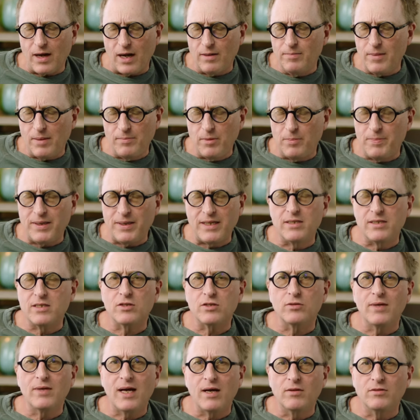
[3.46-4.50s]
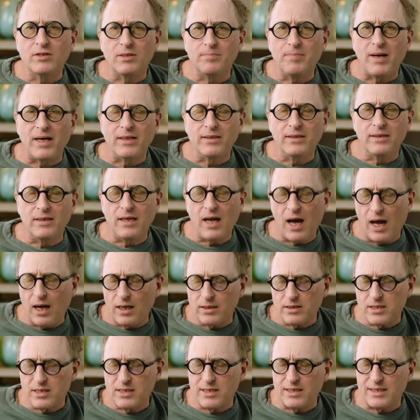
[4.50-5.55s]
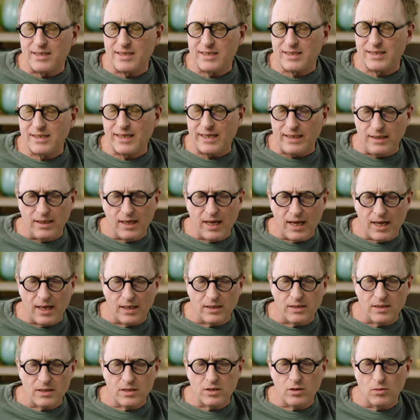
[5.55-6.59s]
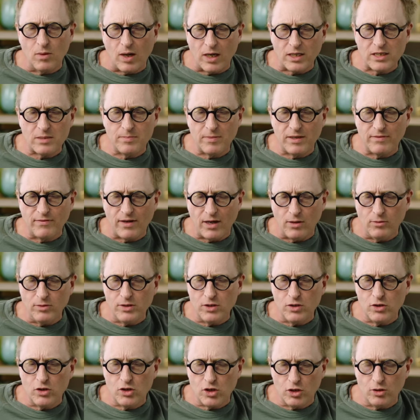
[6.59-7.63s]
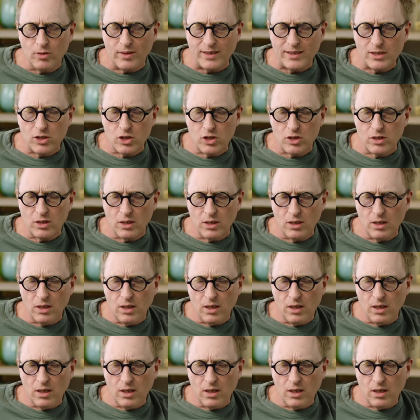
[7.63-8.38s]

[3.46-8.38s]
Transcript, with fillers: I remember being surrounded by Nazi skinheads who asked me if I was Jewish,